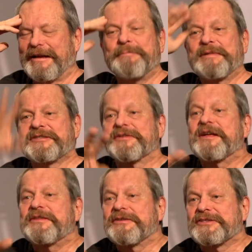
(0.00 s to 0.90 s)
I mean, so
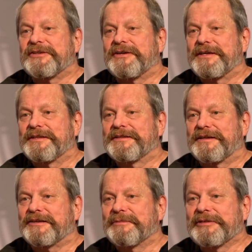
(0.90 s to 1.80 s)
nothing you saw in the
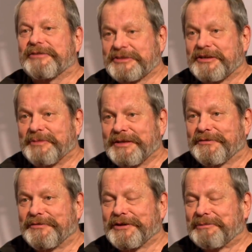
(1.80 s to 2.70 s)
documentary is going to be in
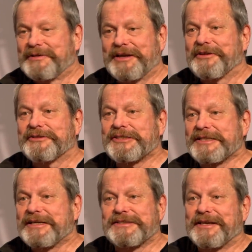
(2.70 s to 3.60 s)
the film. None of those
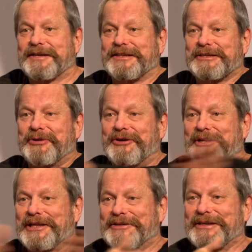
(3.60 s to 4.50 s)
scenes. I cut them
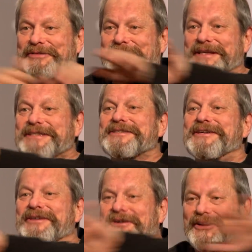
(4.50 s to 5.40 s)
all out. They're all
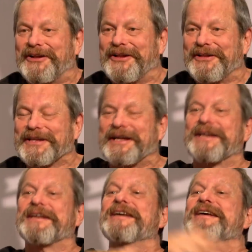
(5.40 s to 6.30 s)
gone. Gone. all They're all
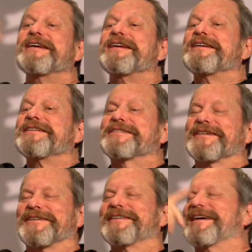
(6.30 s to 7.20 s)
gone. gone. Oh dear.
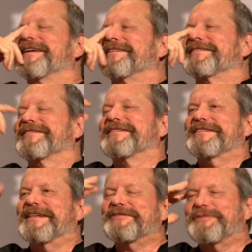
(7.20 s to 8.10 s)
So I know. So
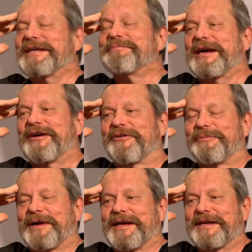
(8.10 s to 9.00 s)
it's that's why in my own
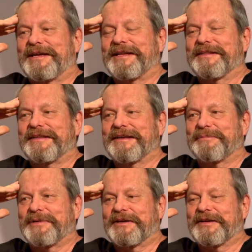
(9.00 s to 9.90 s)
mind I can think
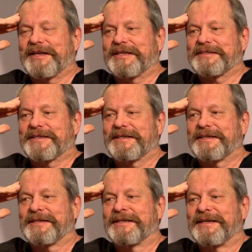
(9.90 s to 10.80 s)
about it as a
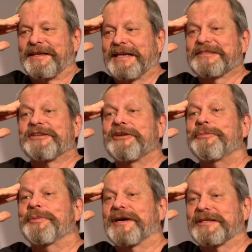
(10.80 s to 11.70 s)
uh, as a
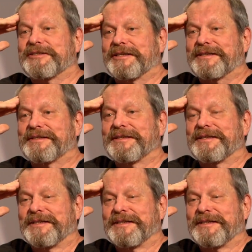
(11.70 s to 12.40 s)
new project.